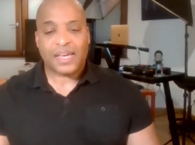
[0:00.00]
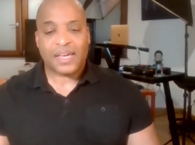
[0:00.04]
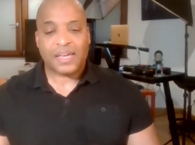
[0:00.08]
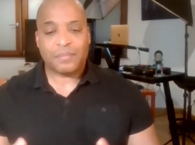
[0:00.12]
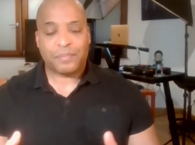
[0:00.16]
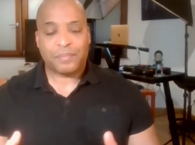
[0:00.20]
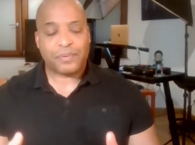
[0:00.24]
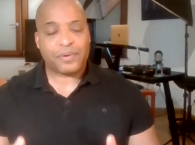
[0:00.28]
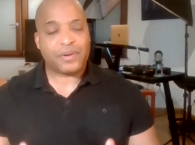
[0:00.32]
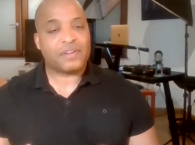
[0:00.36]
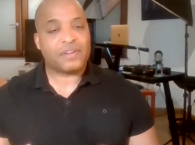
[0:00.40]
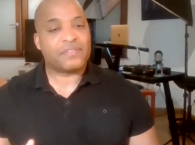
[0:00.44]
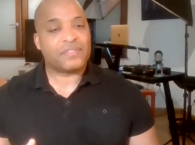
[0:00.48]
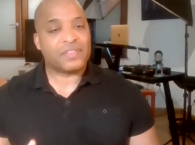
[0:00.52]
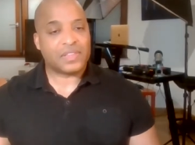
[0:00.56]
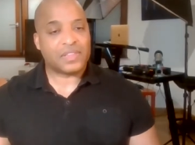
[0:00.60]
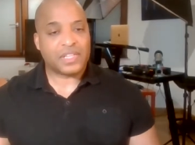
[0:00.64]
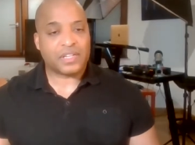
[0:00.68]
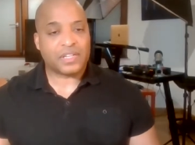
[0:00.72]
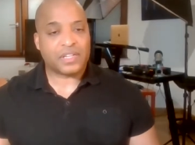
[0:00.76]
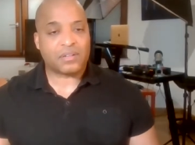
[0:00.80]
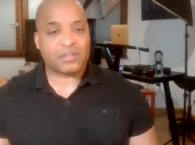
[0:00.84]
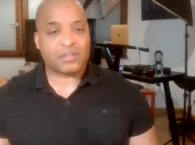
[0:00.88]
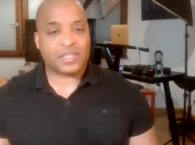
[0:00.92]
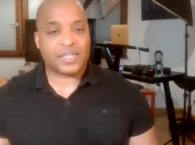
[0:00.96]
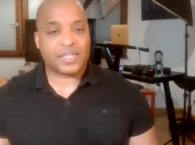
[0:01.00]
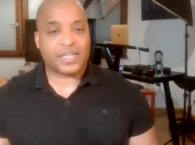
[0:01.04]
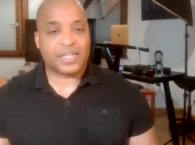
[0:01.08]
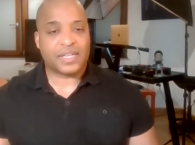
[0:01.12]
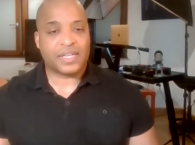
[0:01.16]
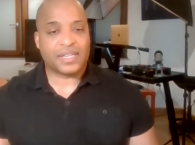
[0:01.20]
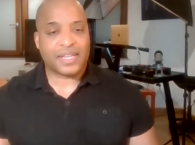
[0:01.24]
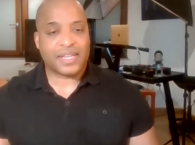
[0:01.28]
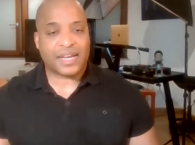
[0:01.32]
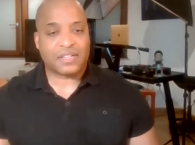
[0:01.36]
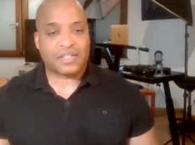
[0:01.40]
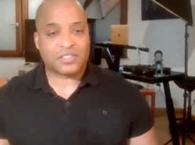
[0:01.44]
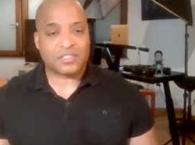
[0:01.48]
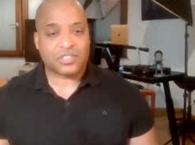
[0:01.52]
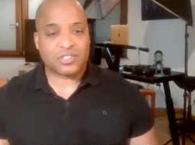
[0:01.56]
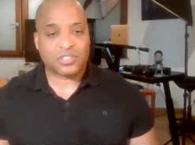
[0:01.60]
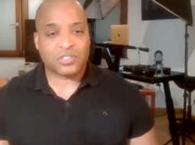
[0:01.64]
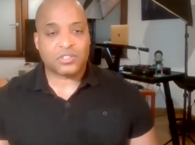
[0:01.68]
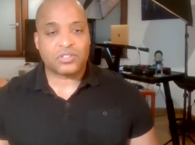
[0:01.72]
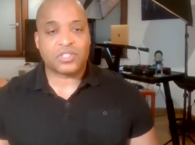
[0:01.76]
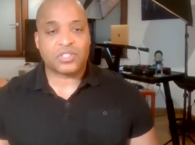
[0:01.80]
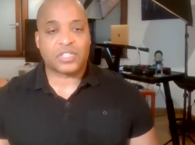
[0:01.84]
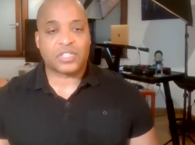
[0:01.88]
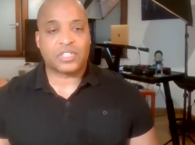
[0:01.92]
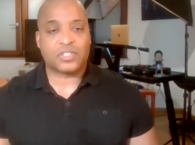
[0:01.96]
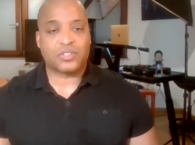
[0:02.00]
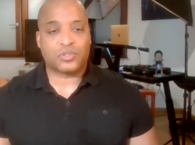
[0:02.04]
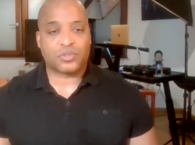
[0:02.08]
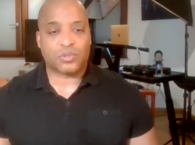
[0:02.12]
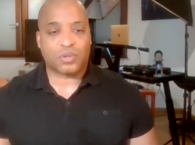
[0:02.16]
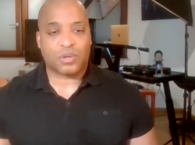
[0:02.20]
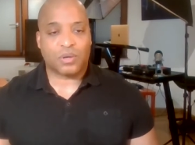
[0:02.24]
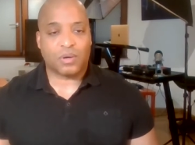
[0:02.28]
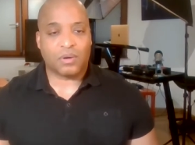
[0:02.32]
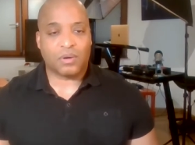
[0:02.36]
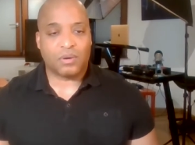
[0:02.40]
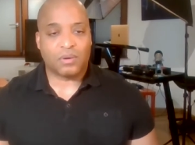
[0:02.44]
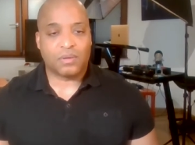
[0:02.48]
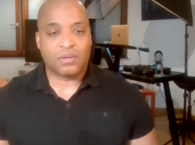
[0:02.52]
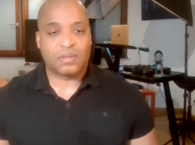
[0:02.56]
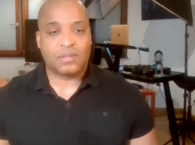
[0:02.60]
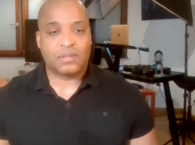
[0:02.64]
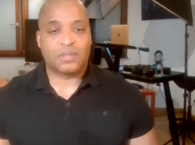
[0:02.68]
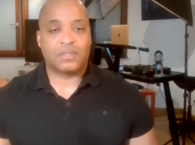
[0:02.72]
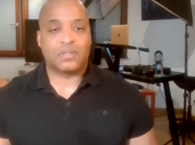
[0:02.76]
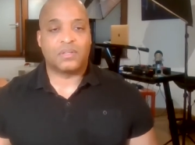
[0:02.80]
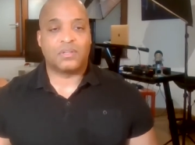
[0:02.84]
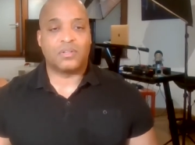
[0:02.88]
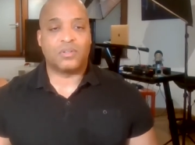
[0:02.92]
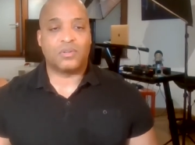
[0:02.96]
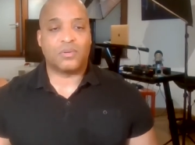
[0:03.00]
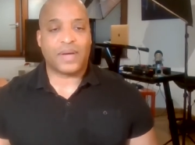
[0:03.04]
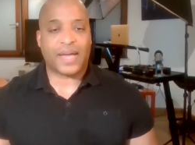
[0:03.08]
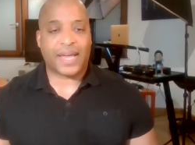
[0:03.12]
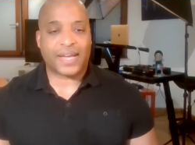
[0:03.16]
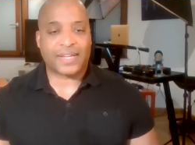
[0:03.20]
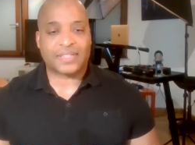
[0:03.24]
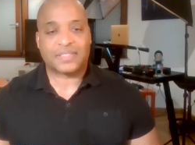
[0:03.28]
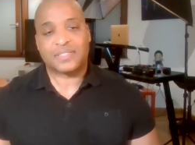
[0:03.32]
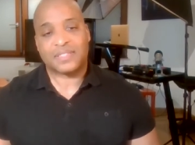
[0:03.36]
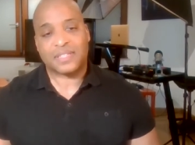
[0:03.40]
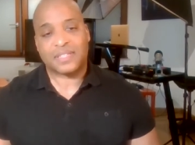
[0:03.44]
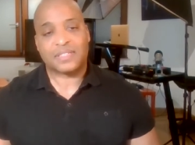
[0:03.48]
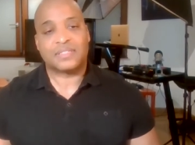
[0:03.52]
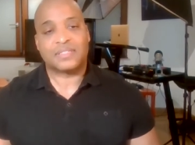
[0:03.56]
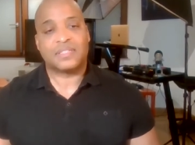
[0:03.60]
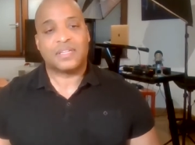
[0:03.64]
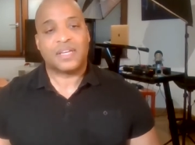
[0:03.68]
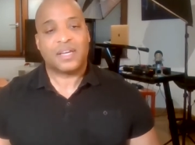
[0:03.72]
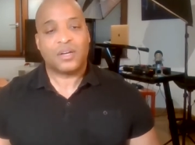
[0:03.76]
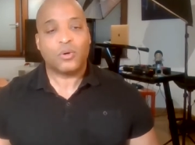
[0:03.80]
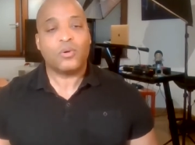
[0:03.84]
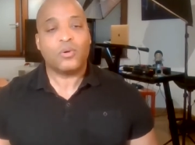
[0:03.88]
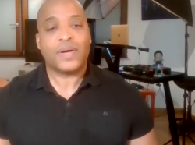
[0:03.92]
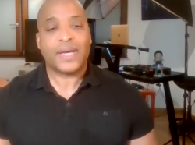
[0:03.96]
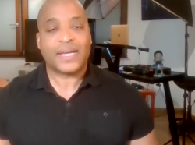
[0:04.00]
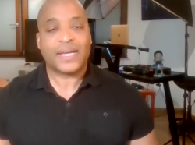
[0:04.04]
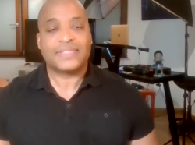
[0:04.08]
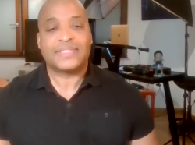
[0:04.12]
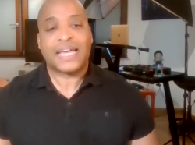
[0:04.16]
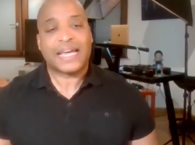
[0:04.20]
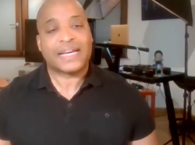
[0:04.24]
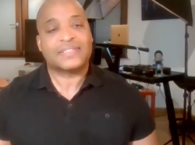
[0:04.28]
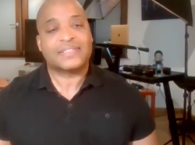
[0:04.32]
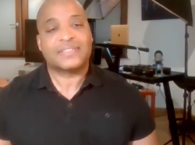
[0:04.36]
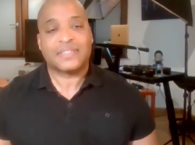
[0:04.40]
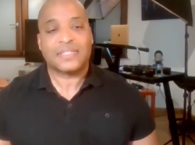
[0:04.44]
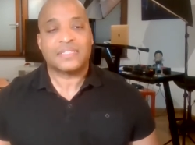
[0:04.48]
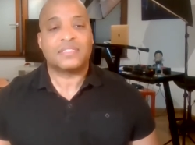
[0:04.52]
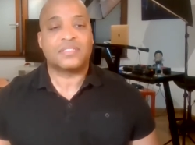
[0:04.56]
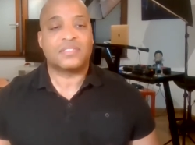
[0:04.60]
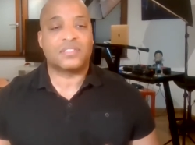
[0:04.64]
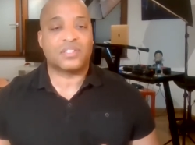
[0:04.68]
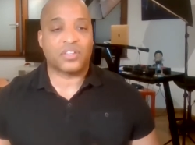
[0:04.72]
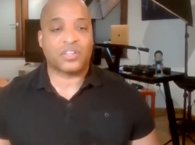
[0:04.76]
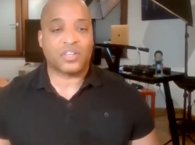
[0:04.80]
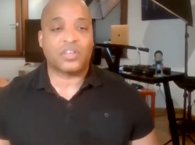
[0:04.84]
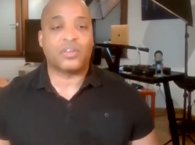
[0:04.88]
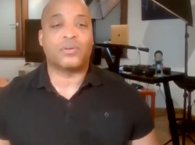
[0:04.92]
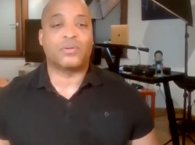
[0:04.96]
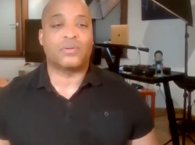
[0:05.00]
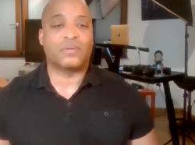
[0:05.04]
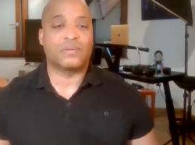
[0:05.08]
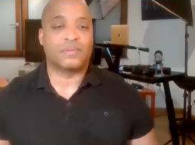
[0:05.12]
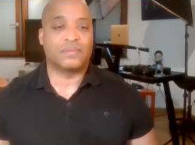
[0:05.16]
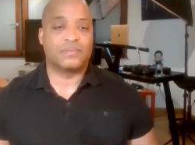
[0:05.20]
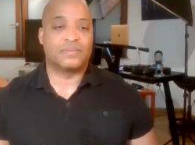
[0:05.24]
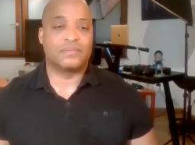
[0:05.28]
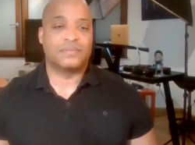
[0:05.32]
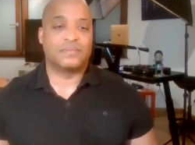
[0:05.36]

And Priv literally allows you to control who access who has access to you.